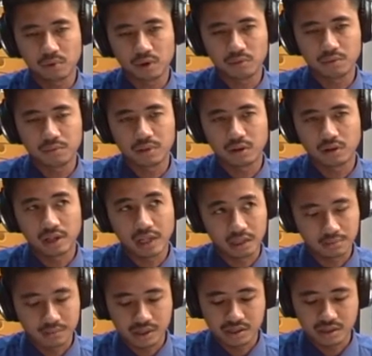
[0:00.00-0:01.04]
point will be on
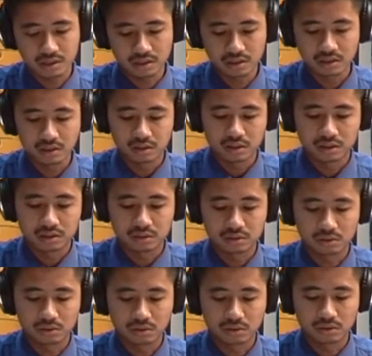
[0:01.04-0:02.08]
animation.
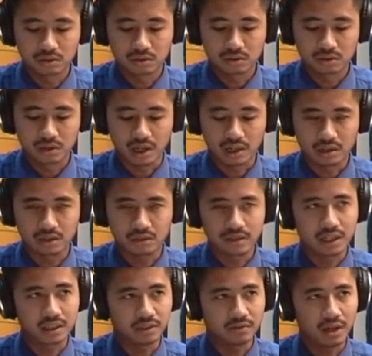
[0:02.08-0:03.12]
So I think
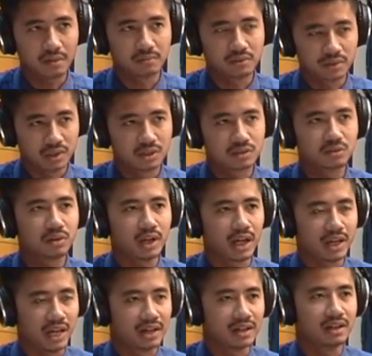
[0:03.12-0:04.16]
native apps is good
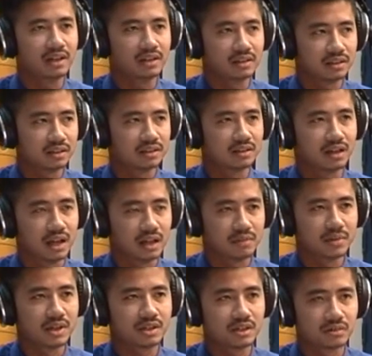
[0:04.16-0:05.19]
at handling the
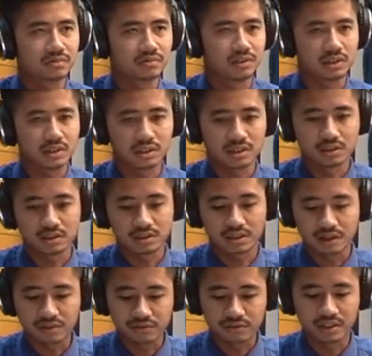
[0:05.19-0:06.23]
animation features,
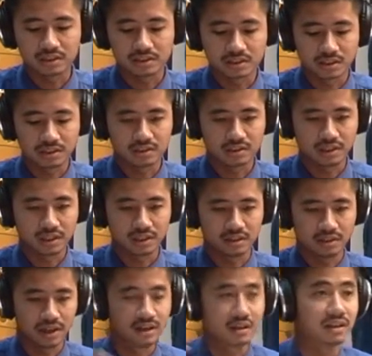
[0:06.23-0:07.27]
graphics, since it
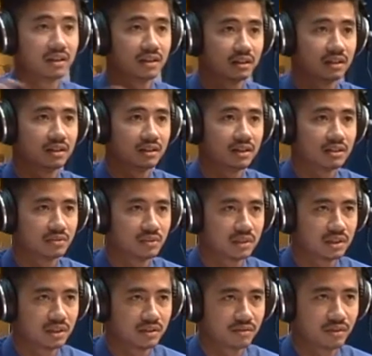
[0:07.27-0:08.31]
directly deals with
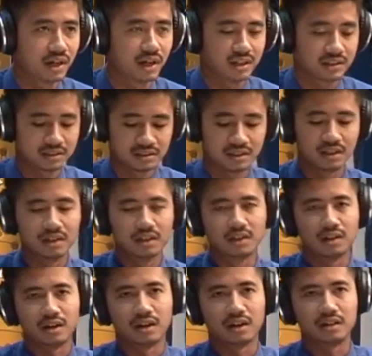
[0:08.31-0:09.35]
the device.
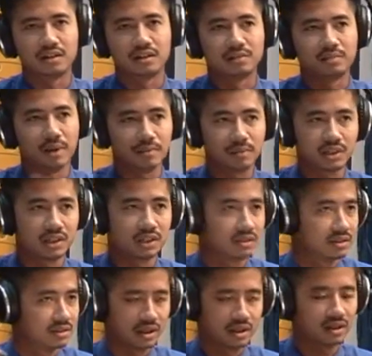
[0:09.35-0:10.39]
The memories
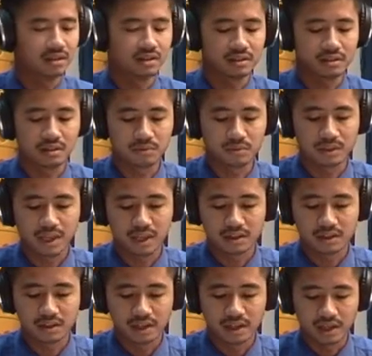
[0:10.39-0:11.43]
directly deal with that.
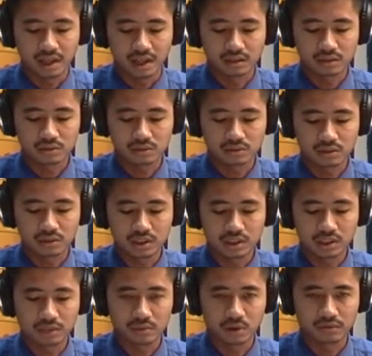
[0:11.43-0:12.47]
And also in
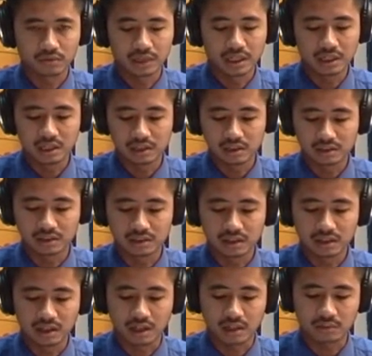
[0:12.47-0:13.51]
terms of alert,
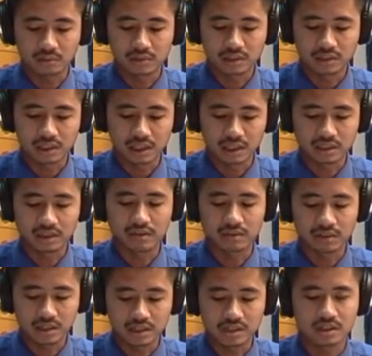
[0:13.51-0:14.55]
I would say native
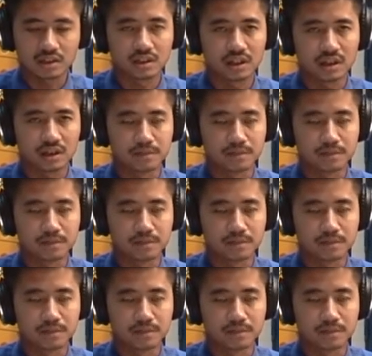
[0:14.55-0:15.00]
application